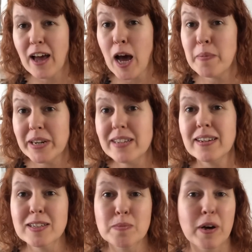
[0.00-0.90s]
I mean, it
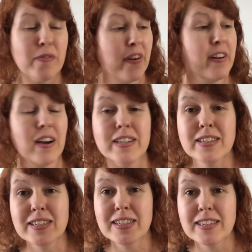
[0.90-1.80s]
does smell very nice. I
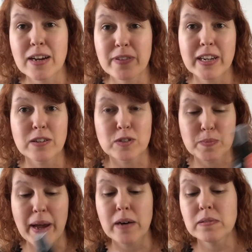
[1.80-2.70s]
did have a little
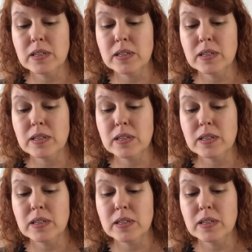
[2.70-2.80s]
smell.